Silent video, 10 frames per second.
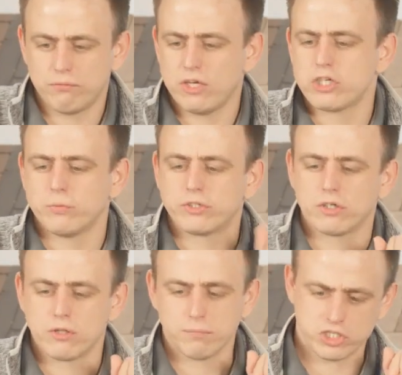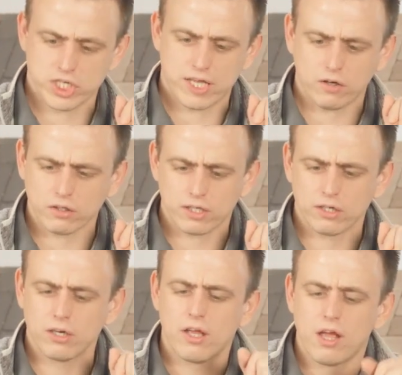finish and return to the budgeting
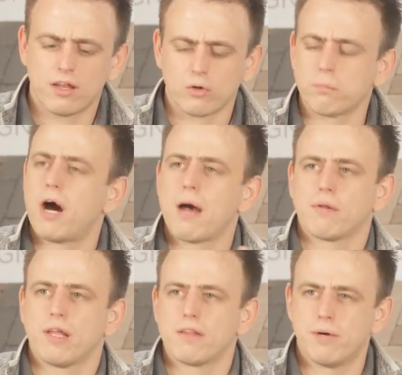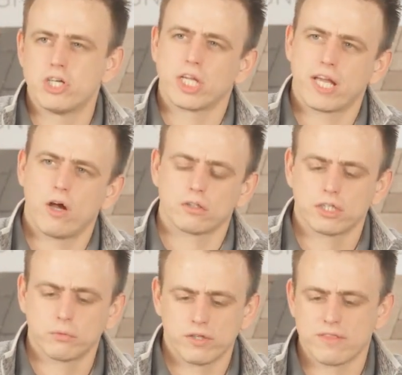calculator, and it'll populate the budgeting
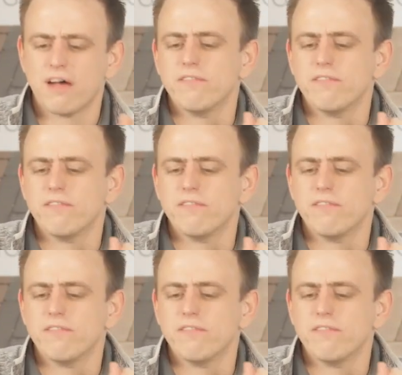calculator with that